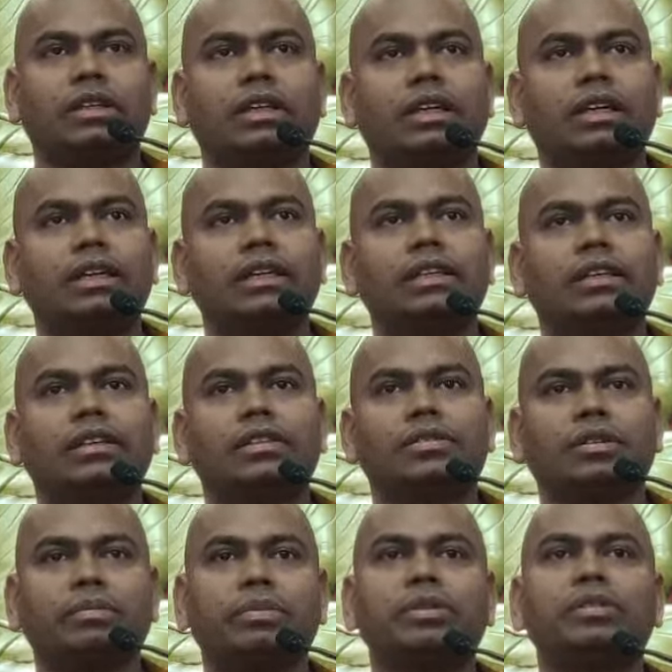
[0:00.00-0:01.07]
lead us to a
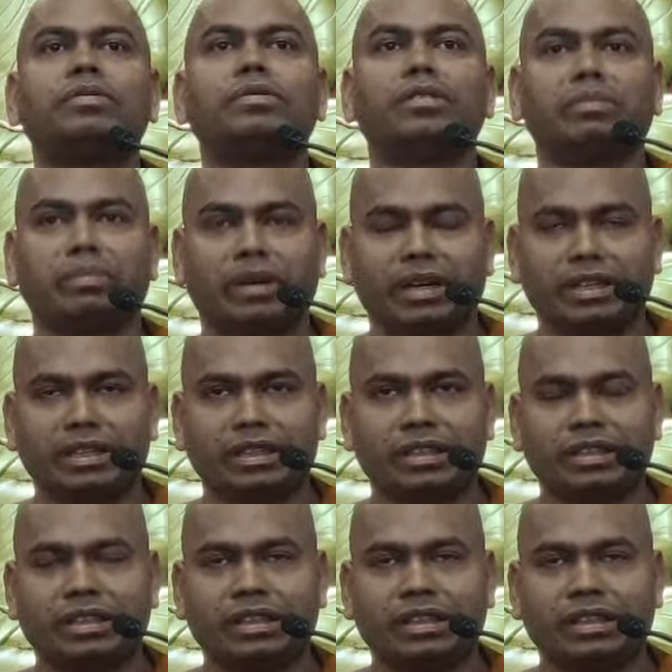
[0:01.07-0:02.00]
beautiful mind.